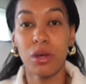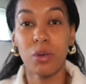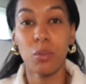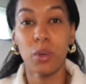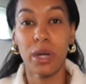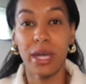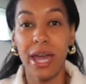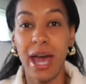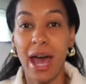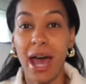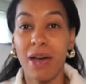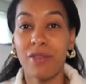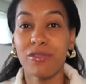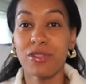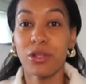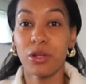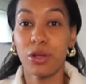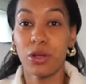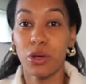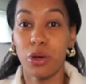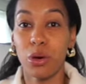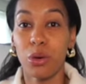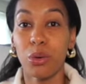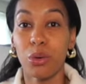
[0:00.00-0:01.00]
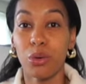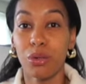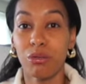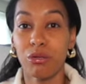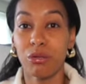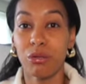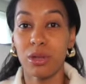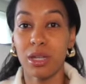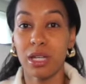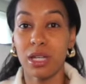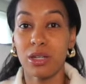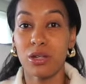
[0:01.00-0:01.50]
We have to go
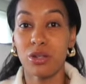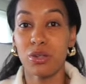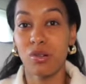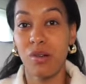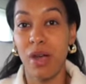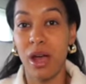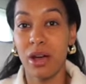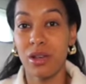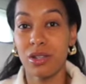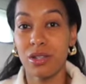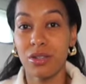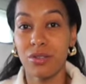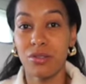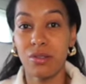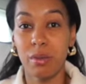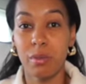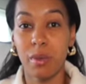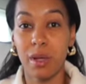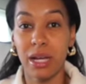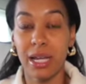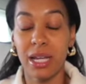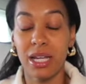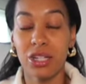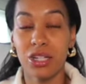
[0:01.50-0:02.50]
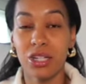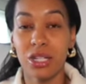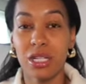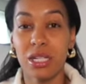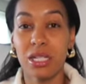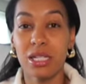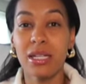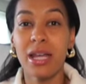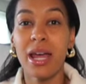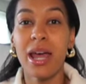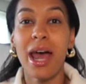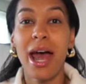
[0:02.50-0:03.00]
through these trials and
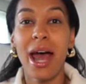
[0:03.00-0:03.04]
tribulations.